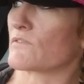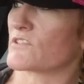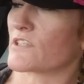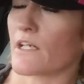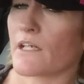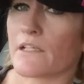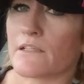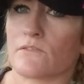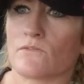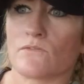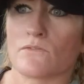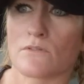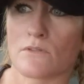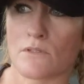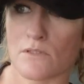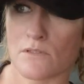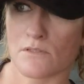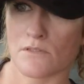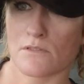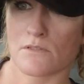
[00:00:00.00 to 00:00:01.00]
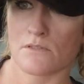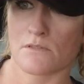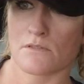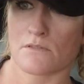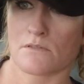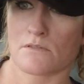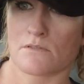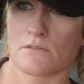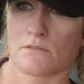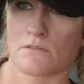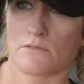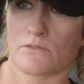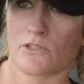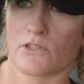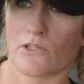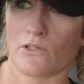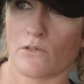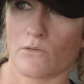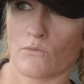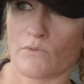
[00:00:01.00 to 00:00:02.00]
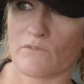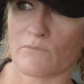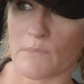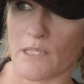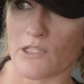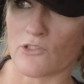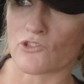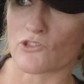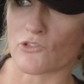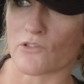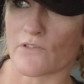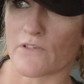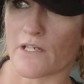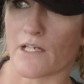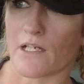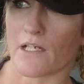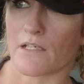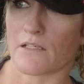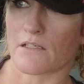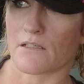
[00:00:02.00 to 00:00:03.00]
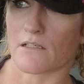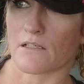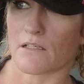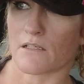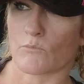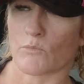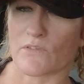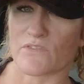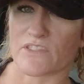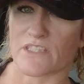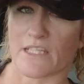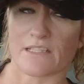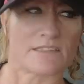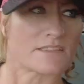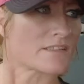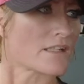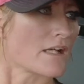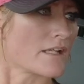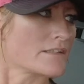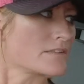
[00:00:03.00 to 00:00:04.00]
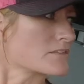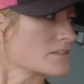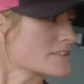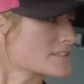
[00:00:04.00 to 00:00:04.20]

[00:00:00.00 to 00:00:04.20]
we've done you know, we've made sure that um, we've stayed inside